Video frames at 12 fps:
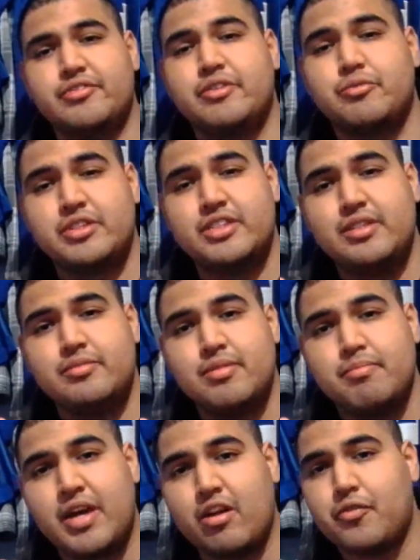If you guys want to see
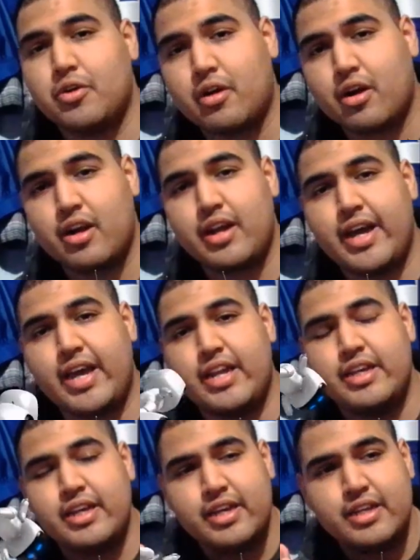some Battlefield Hardline,
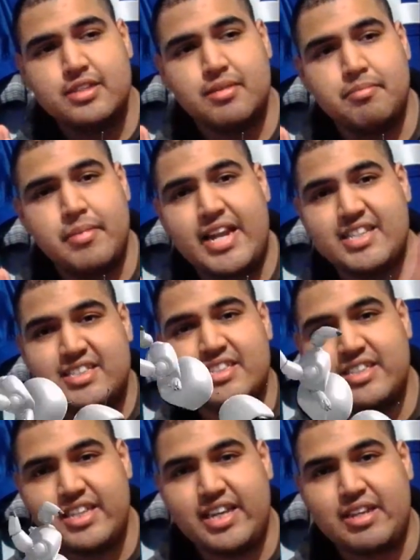some Madden
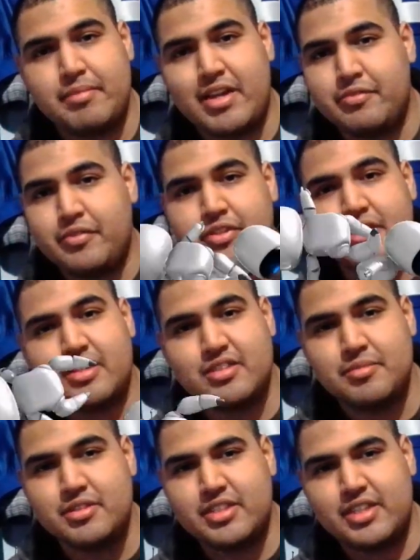16, Madden 15
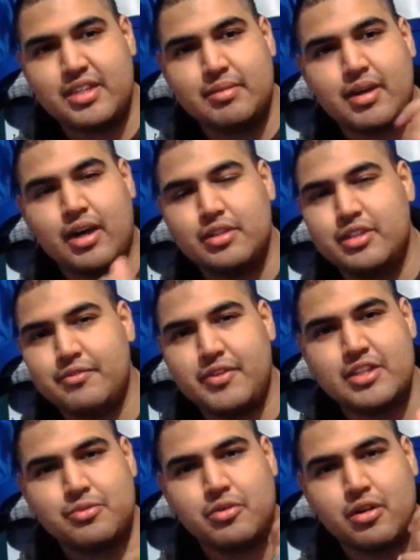Ultimate Team, Call of Duty
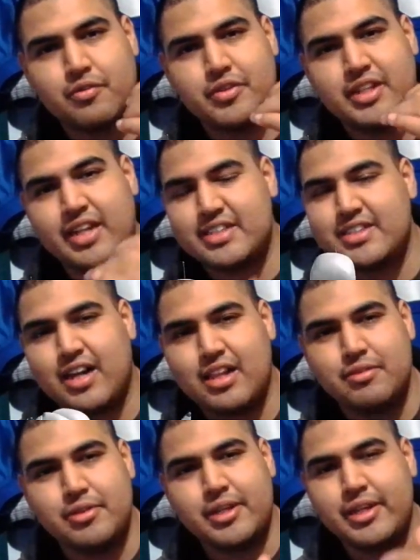Advanced Warfare, the next Call
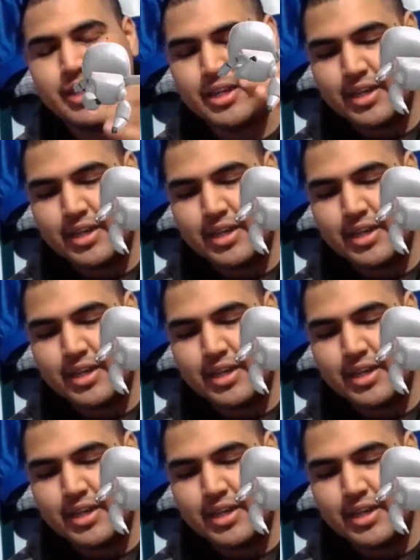of Duty,